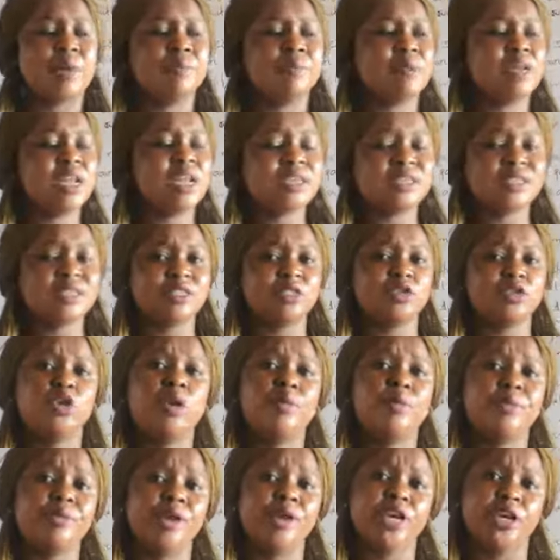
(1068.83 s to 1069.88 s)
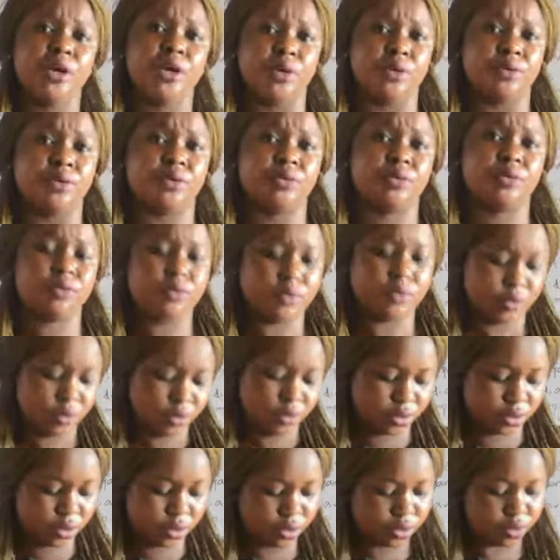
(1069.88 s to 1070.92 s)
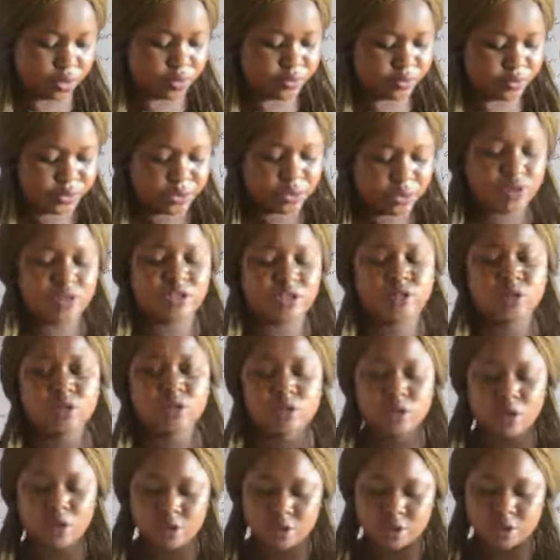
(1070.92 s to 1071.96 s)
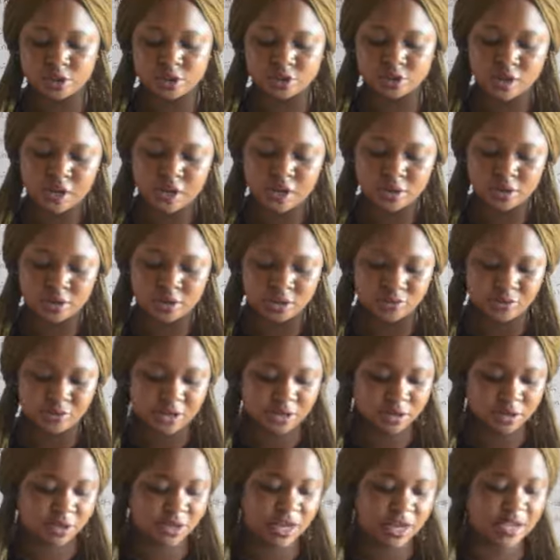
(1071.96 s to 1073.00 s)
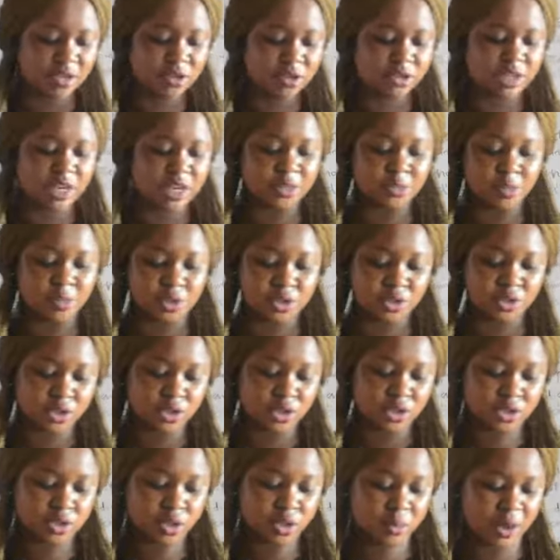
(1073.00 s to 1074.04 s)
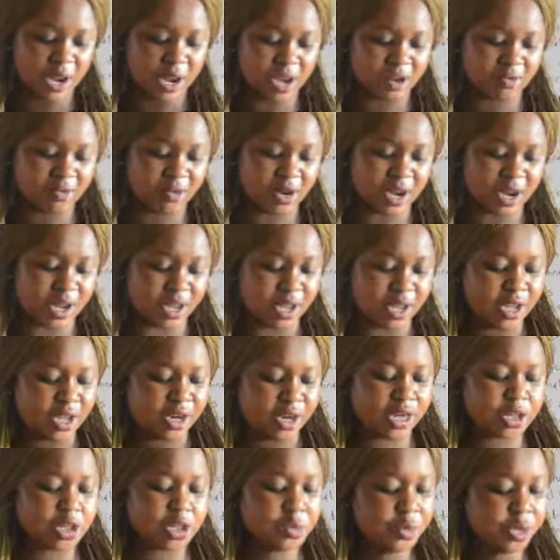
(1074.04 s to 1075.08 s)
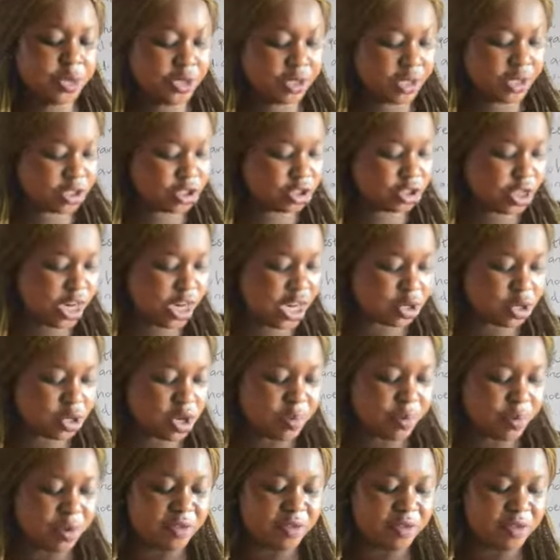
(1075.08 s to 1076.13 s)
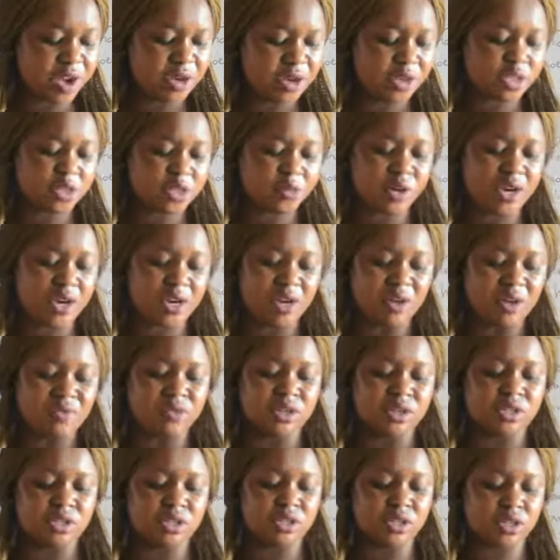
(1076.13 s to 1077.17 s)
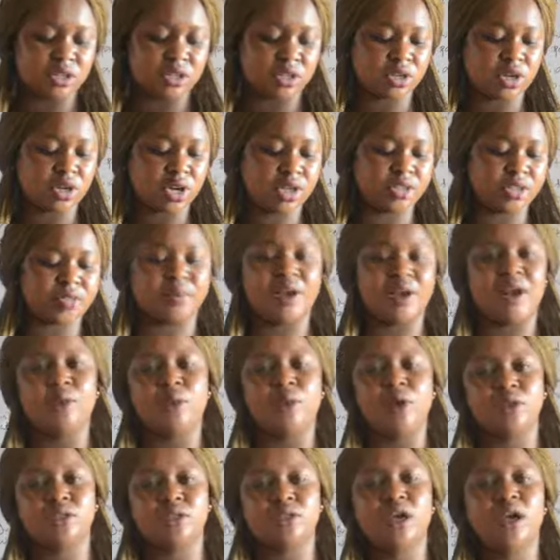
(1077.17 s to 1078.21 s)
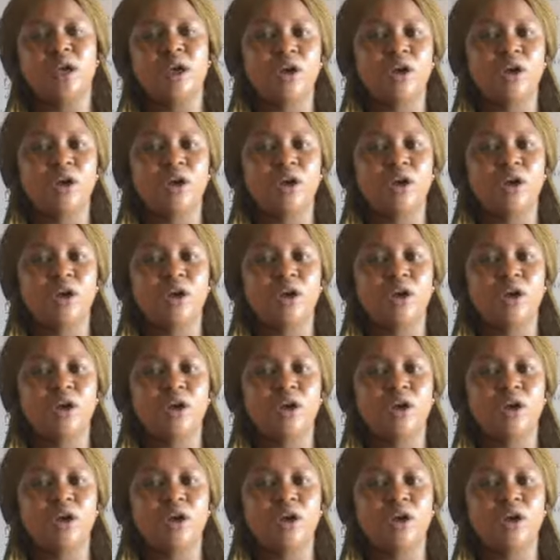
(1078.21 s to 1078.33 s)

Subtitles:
places to breed on. You know, so it's good to destroy those vectors. Like such as mosquito, black fly, they should be destroyed to prevent the spread of disease caused by what?